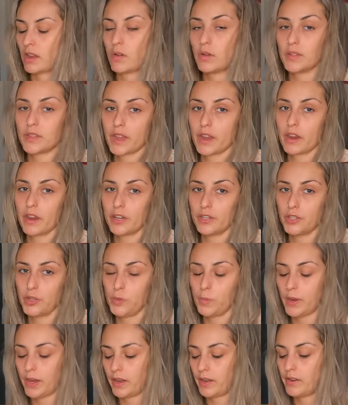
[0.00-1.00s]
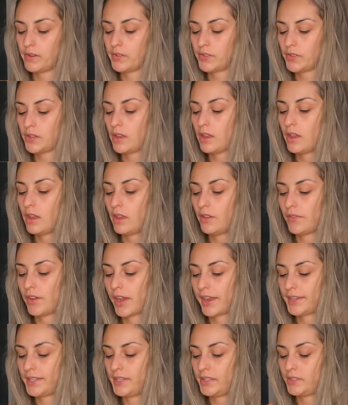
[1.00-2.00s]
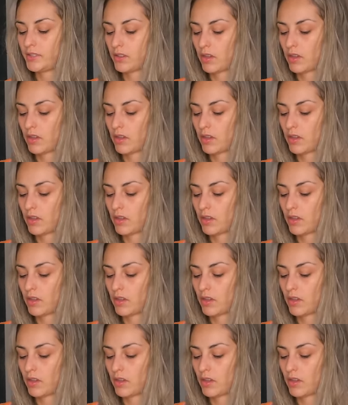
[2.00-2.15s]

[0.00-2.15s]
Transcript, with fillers: I always carry two pairs of hiking